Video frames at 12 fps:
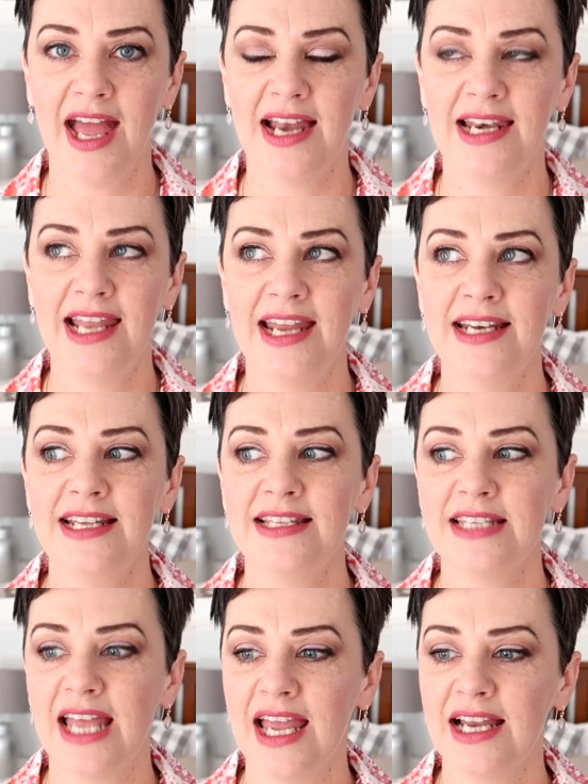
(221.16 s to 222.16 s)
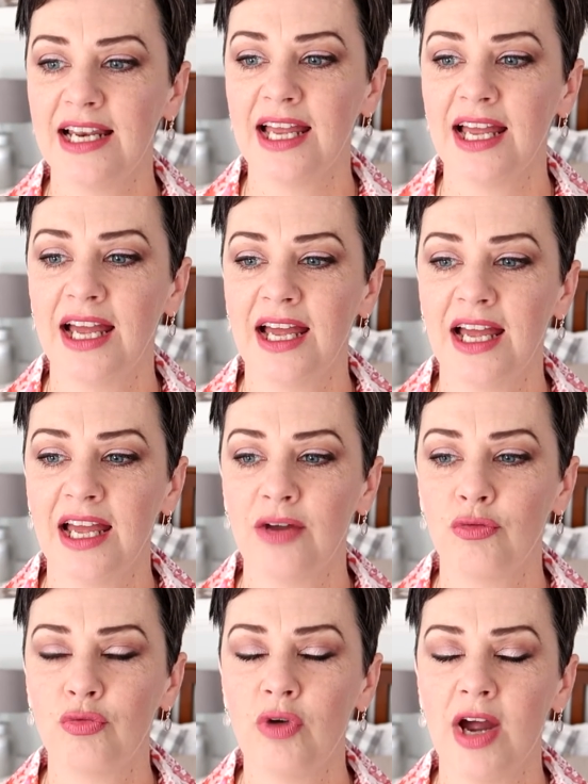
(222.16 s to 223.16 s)
Laini Taylor
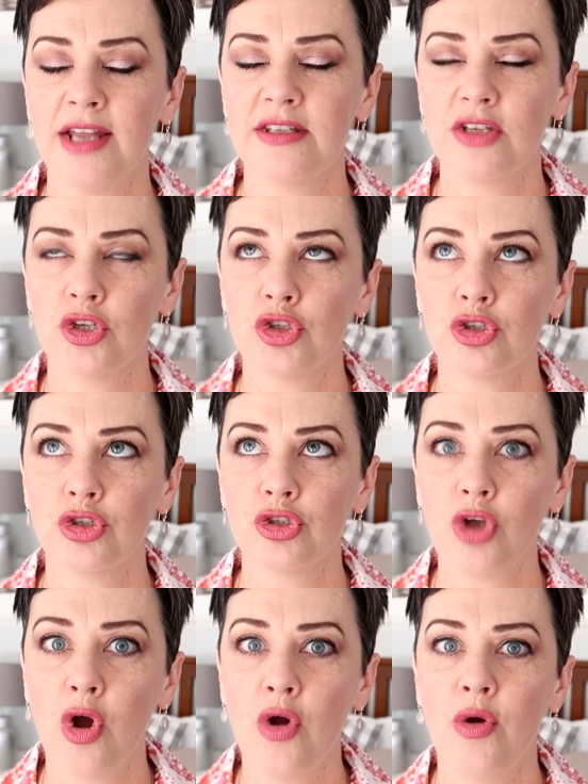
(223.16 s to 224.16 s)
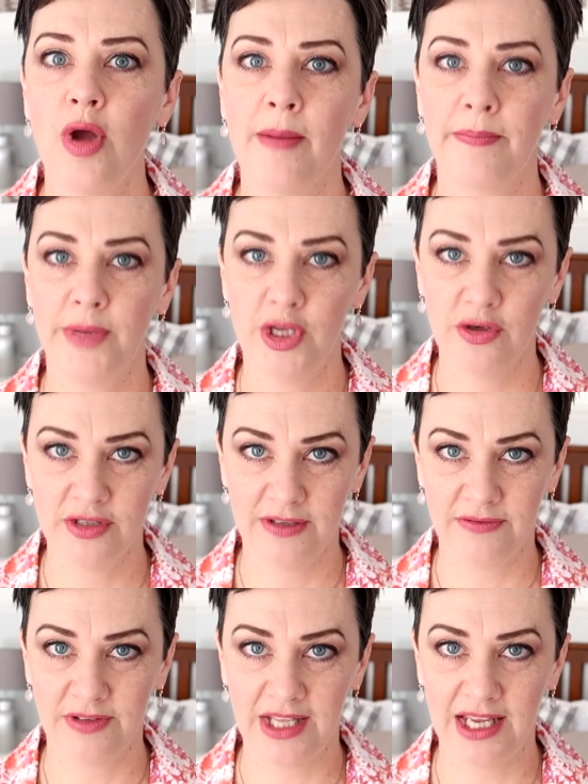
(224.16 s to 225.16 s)
writes so
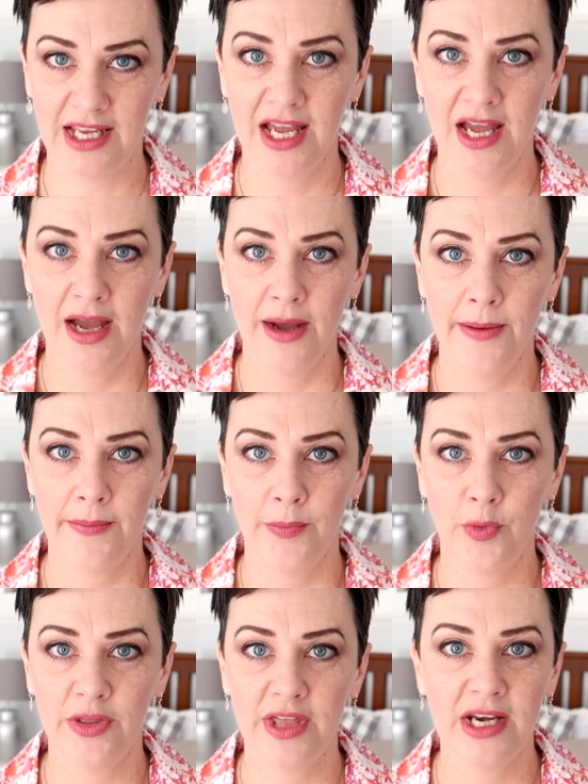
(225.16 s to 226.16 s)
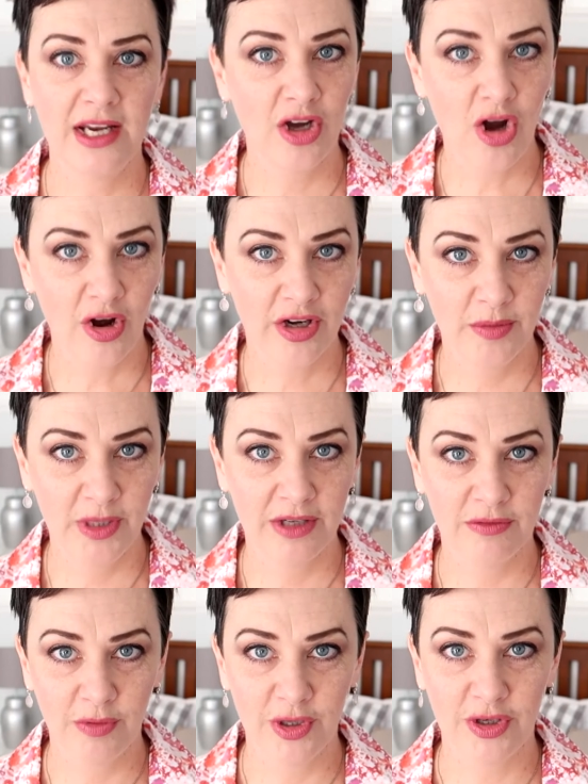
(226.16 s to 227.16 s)
beautifully with an economy
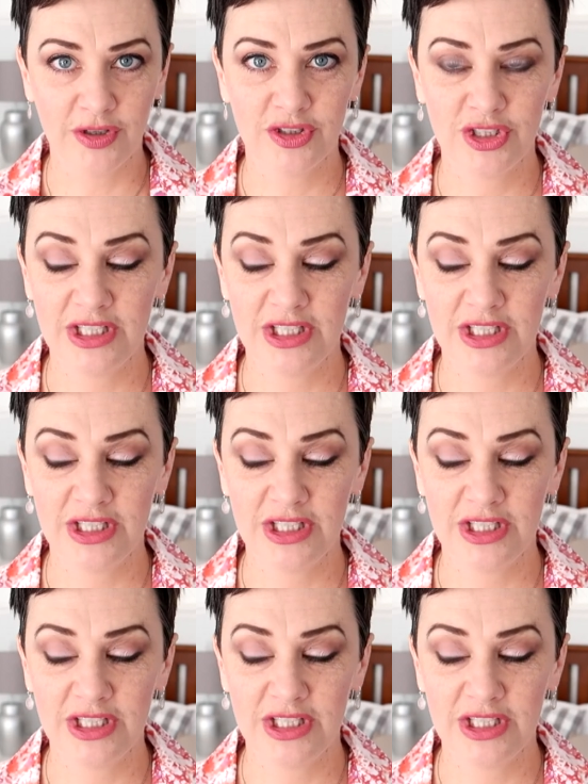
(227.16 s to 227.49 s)
of words.